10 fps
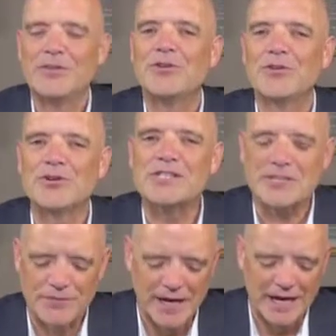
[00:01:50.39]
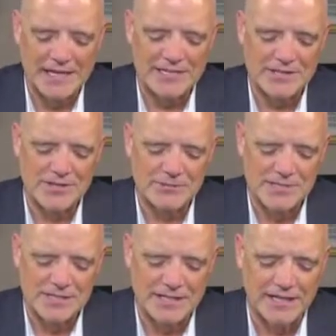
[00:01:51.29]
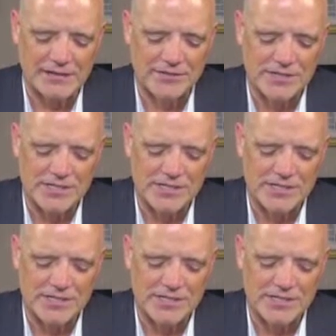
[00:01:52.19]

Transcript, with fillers: crucify to themselves the